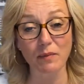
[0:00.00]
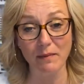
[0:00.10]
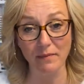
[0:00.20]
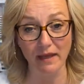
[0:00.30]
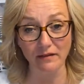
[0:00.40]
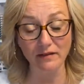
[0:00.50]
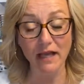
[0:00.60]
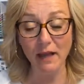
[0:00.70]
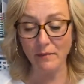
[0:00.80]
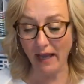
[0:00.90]
by mail,
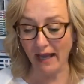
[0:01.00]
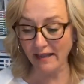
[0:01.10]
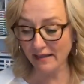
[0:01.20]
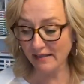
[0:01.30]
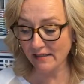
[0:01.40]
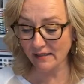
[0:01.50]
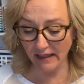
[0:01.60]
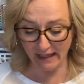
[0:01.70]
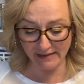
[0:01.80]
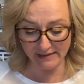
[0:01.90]
but at this
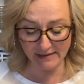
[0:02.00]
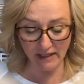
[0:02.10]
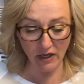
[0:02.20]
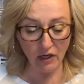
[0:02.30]
class,